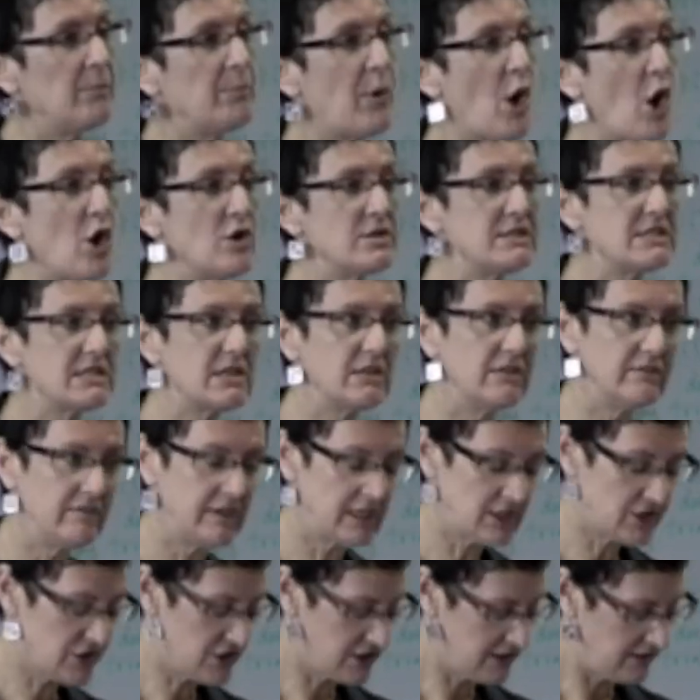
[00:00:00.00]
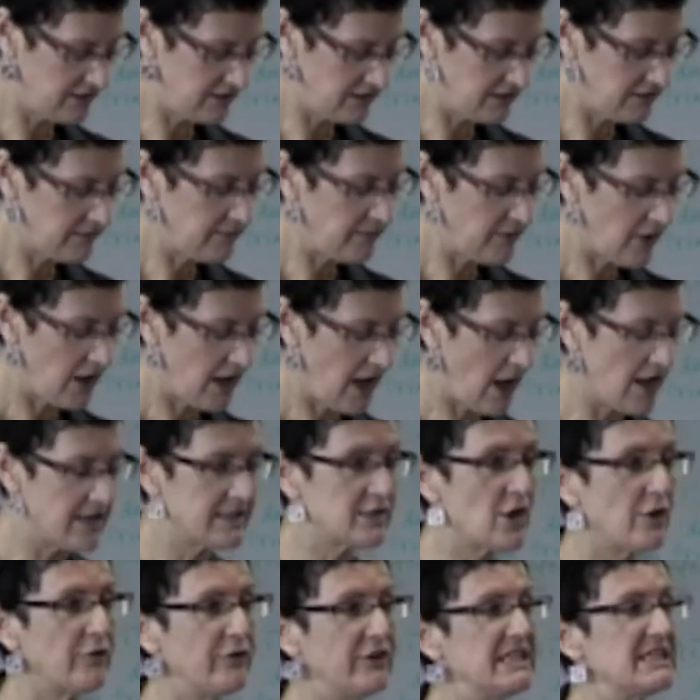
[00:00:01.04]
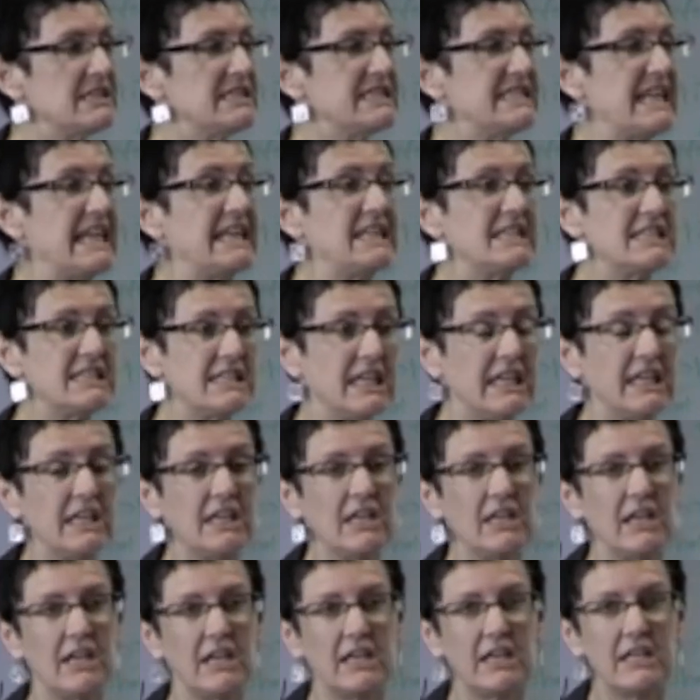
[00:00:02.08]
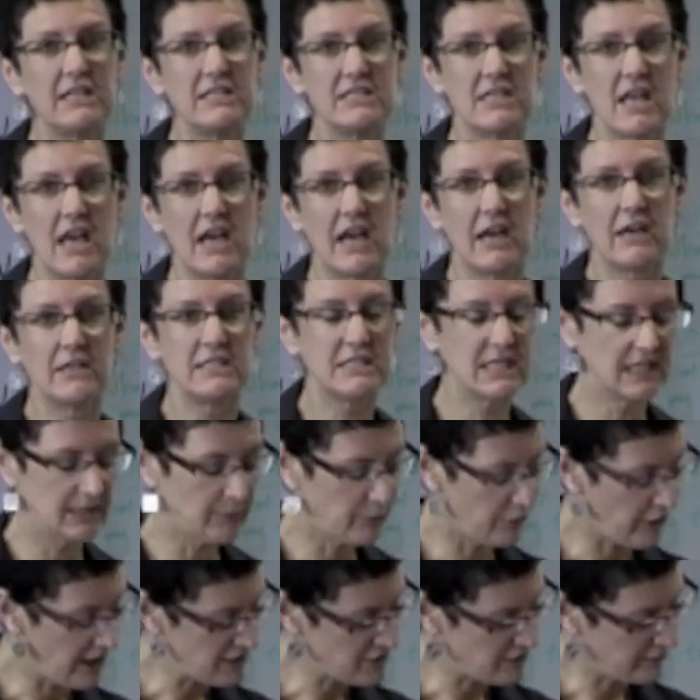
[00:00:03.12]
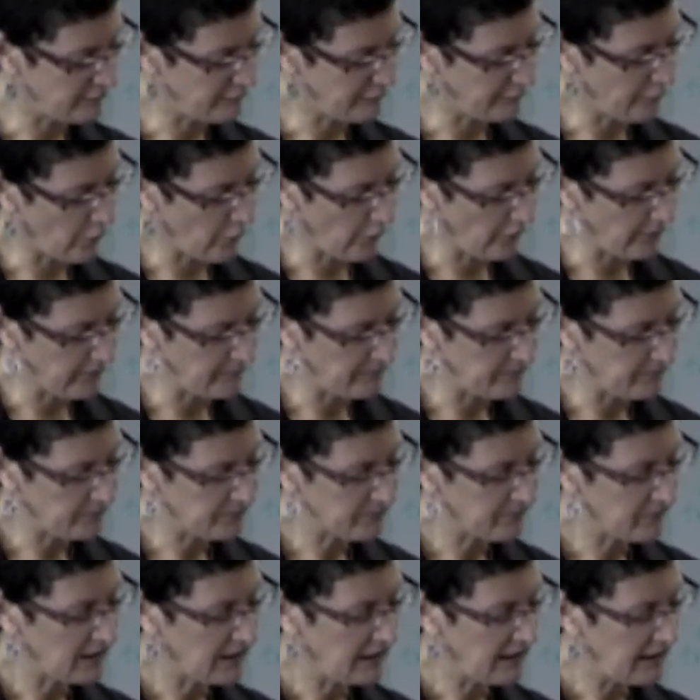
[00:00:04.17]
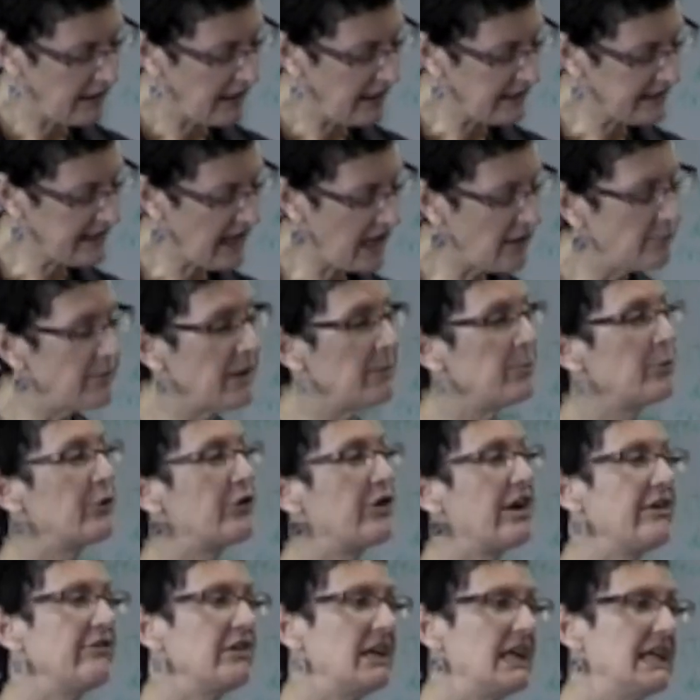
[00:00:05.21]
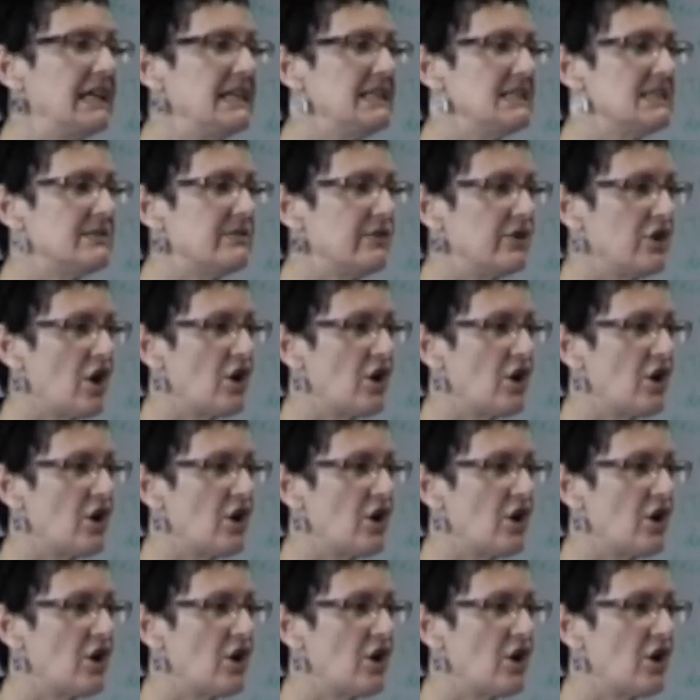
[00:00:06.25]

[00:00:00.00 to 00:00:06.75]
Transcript: Post-conviction, it's often a sentencing uh, deliberation forum. It can be pre-release for